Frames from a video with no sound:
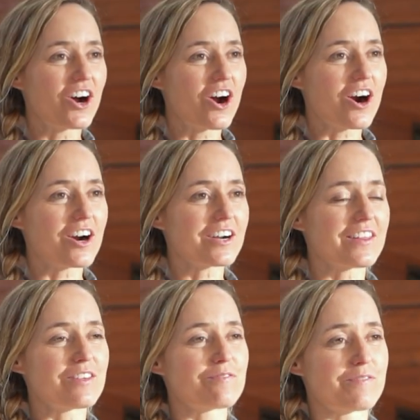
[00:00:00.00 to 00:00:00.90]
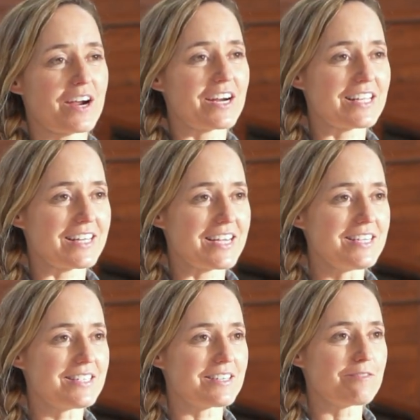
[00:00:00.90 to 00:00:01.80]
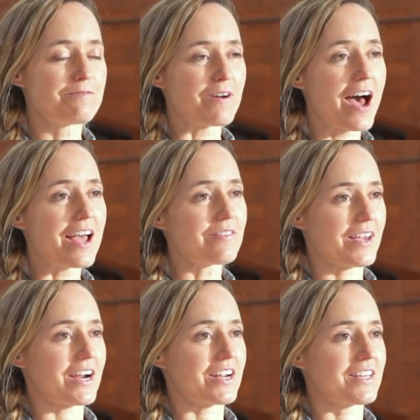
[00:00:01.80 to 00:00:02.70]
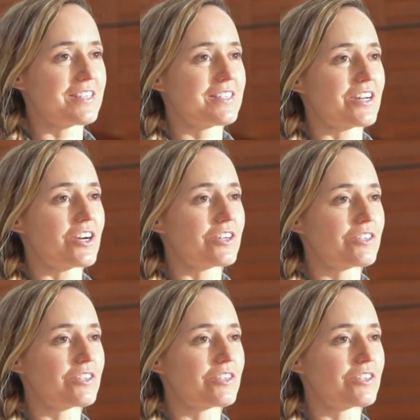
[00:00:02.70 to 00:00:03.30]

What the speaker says: are, at the very least, 5 areas that are